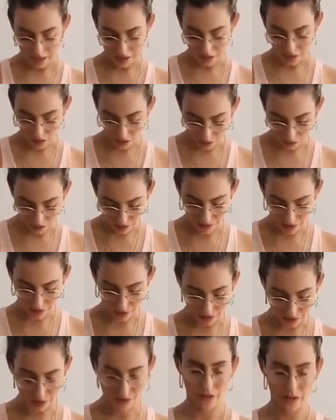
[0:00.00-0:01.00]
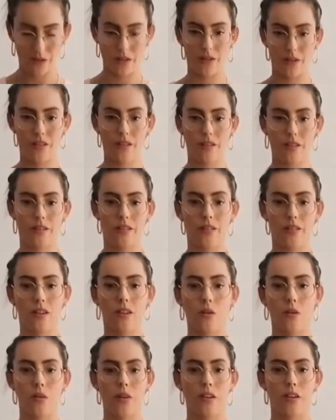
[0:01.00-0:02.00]
I don't want to show
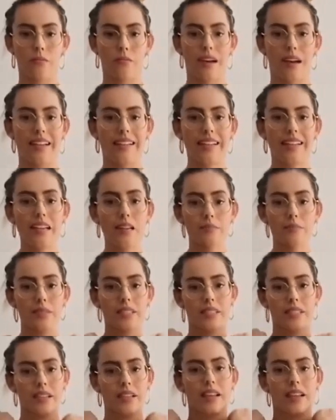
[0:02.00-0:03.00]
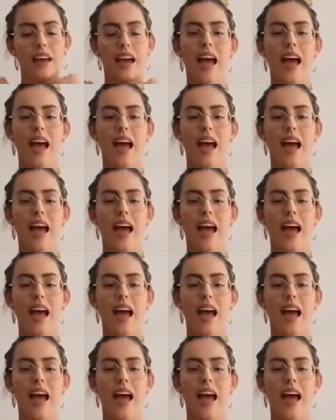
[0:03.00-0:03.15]
the whole world my nips.